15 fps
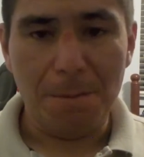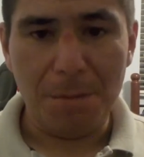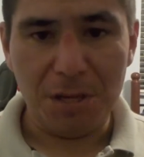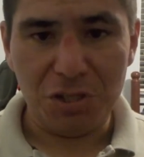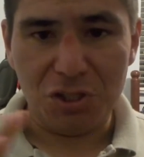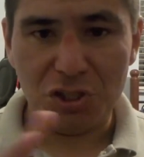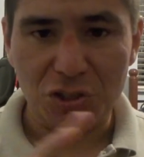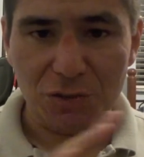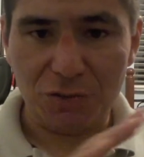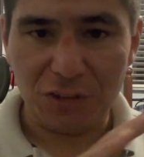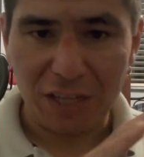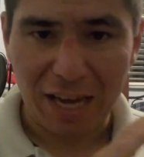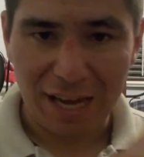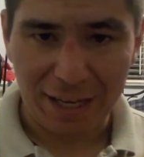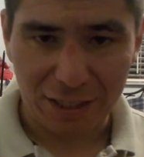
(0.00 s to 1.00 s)
mention of
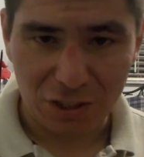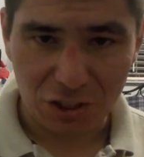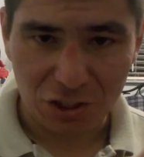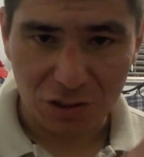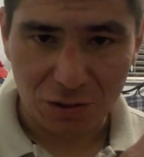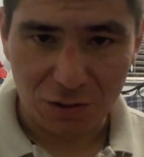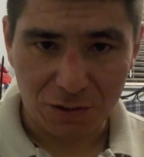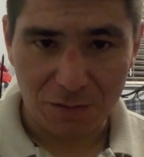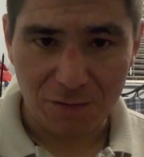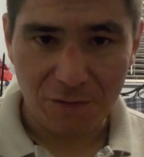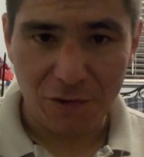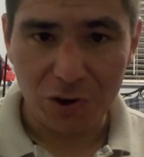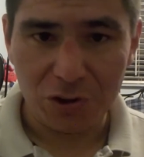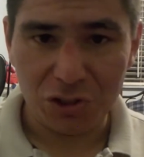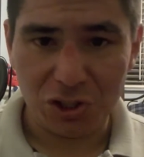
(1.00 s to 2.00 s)
tax
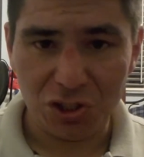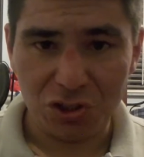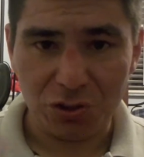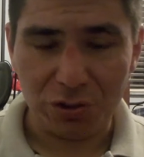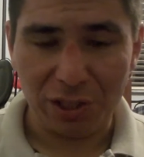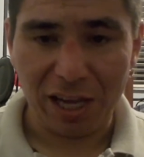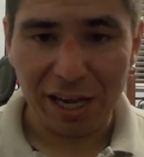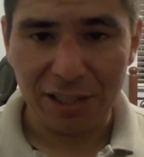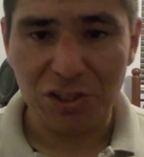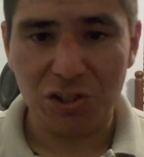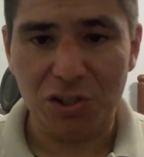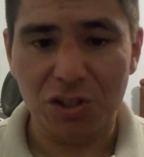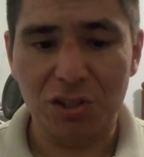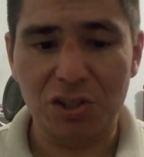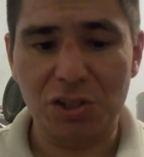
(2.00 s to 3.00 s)
inversions or tax
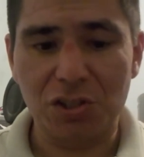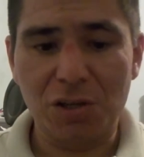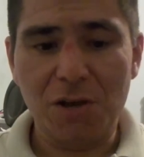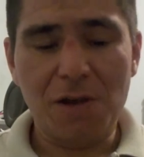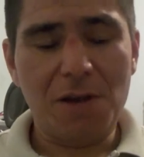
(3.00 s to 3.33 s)
cuts,